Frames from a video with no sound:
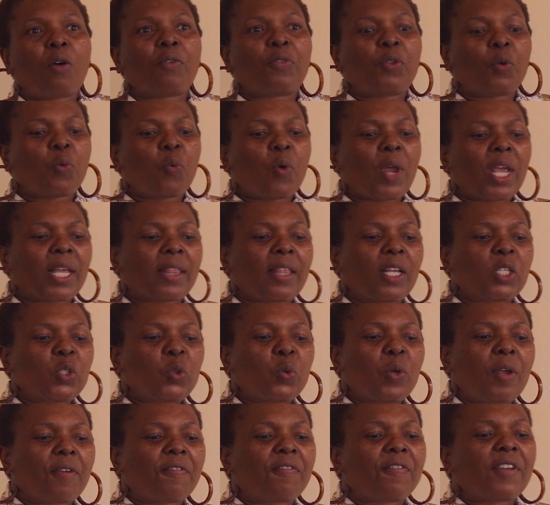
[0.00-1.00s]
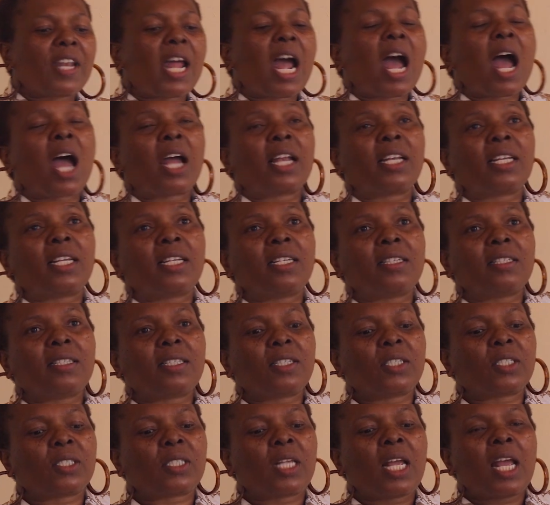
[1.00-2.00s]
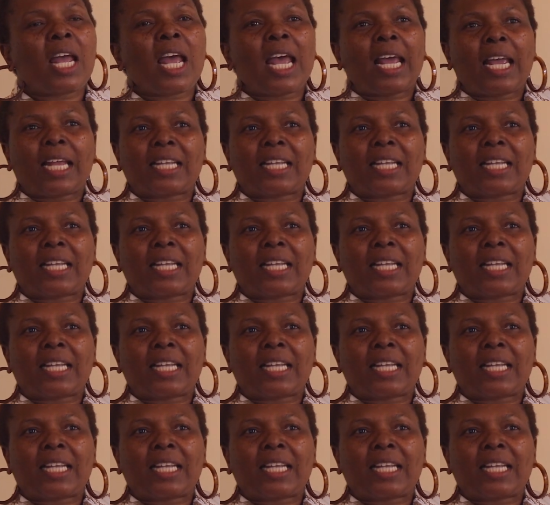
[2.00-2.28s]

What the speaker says: of the work that we have done in this.